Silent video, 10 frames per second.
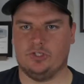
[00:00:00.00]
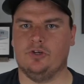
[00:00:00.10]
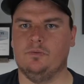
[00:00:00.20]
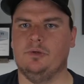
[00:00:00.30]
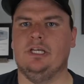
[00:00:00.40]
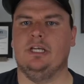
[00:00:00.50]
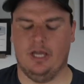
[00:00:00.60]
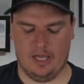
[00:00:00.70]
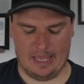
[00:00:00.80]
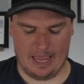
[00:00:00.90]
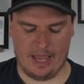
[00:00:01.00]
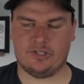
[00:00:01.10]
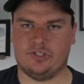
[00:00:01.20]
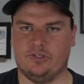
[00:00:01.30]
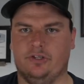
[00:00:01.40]
is going to be
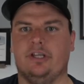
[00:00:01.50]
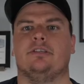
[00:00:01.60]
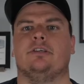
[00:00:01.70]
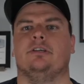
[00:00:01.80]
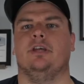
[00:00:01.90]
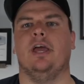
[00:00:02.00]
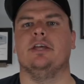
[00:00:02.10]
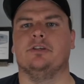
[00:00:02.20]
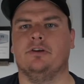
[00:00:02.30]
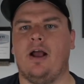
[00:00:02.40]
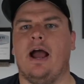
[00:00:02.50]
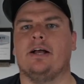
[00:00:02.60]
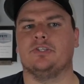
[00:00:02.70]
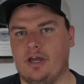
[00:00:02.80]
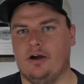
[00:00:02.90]
excellent in the
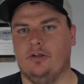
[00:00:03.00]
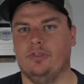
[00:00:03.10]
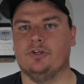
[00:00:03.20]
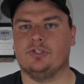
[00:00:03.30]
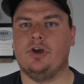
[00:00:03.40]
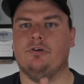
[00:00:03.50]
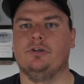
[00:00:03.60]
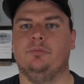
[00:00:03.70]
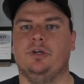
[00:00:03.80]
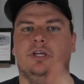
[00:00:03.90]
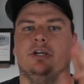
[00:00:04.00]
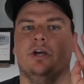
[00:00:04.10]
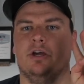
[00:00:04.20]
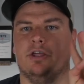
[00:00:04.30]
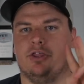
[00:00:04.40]
grass. Now, there's going to be
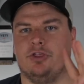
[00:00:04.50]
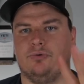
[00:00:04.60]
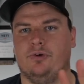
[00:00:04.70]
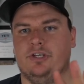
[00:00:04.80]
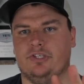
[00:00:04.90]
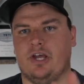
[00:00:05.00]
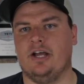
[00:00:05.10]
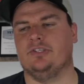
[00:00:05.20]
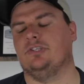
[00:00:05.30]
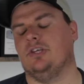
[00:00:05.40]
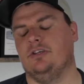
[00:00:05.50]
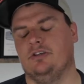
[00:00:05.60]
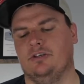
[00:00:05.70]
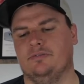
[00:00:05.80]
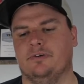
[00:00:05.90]
three sizes that you
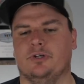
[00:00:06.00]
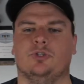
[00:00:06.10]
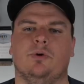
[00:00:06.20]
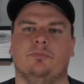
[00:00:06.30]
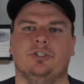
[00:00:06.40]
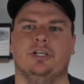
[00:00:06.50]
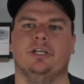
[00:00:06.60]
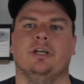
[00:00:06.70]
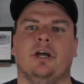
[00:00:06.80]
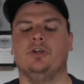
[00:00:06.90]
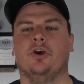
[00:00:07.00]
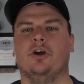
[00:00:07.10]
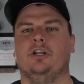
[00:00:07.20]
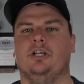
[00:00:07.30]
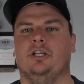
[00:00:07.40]
need for a swim jig. You're
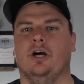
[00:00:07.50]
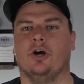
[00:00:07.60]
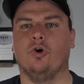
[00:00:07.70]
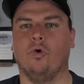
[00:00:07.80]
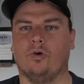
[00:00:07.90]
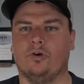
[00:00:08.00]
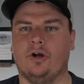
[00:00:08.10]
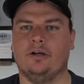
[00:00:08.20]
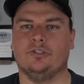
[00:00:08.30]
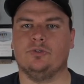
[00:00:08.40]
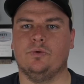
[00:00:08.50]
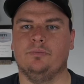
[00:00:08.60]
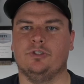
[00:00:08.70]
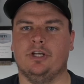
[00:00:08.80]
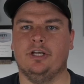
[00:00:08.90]
going to need a 1/4 ounce
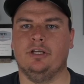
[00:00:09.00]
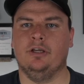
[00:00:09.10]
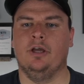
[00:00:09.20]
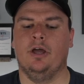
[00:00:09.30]
swim jig,